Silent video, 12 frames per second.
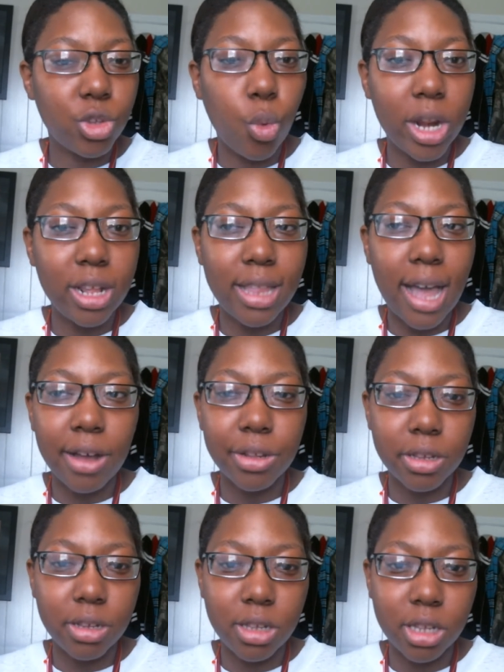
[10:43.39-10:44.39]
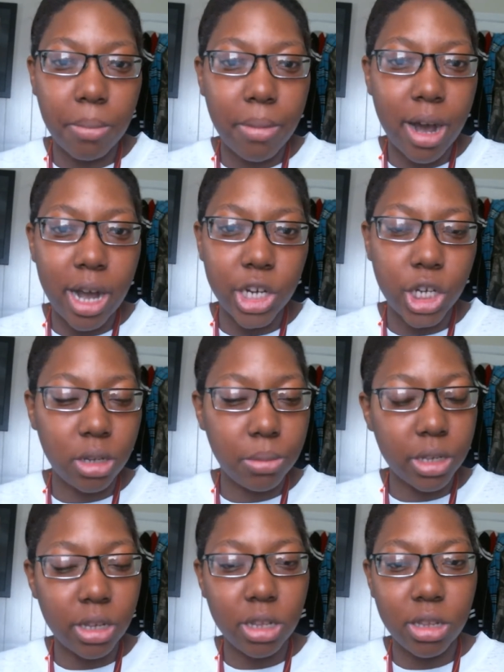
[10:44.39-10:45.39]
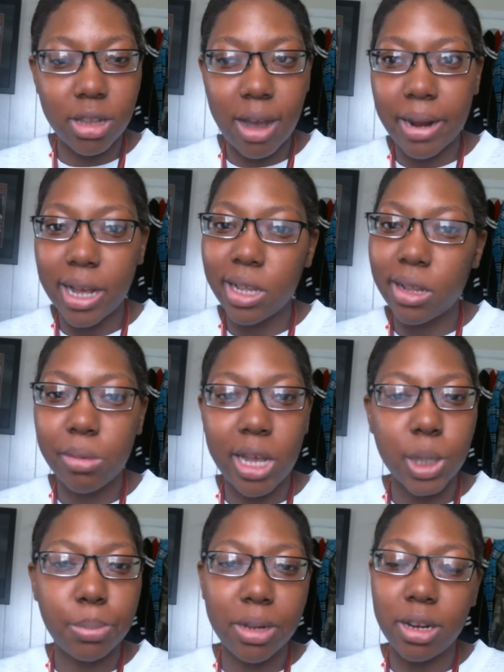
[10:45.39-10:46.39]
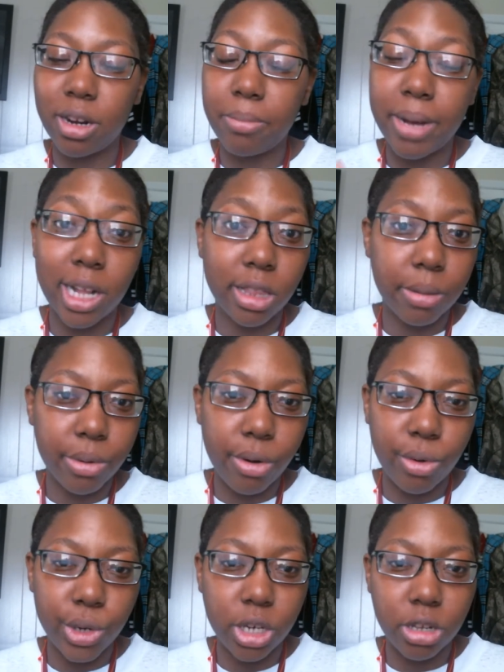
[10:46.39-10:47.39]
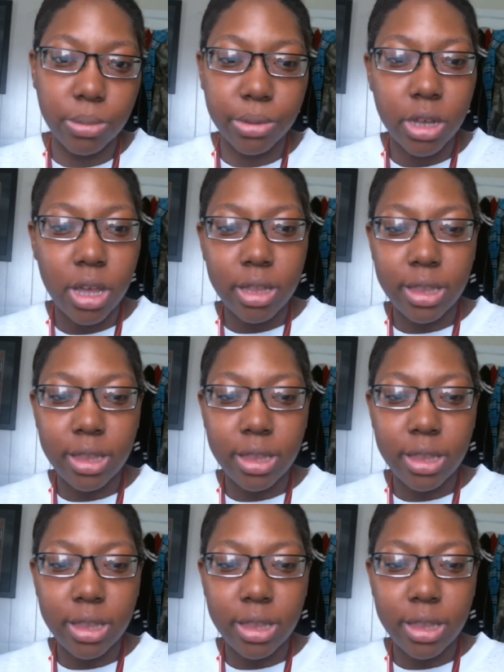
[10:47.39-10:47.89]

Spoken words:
20,000 some odd ships, and I'm not spending none of my glamour on ships.